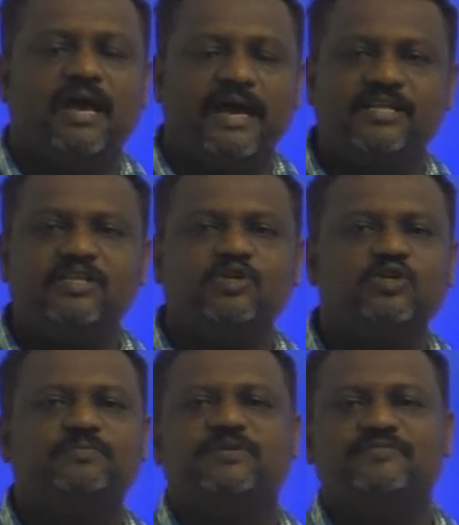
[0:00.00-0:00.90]
another
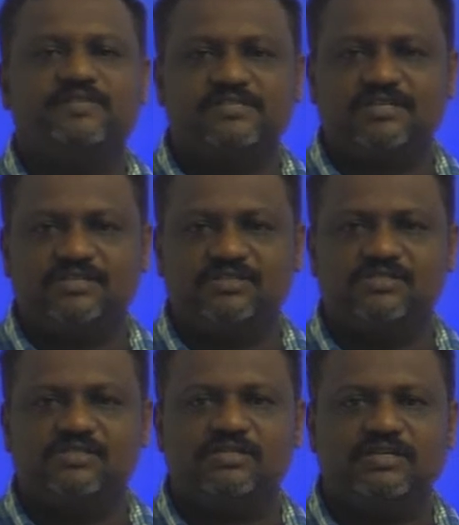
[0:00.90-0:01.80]
group of
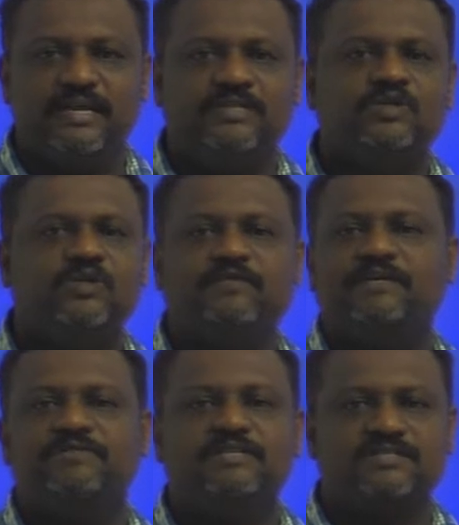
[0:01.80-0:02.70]
instructions in
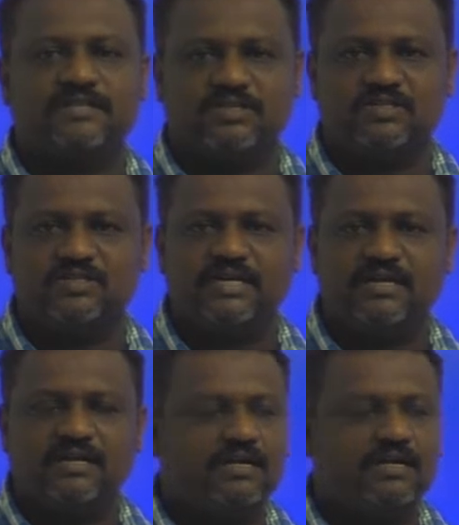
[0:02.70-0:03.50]
8051 instruction set,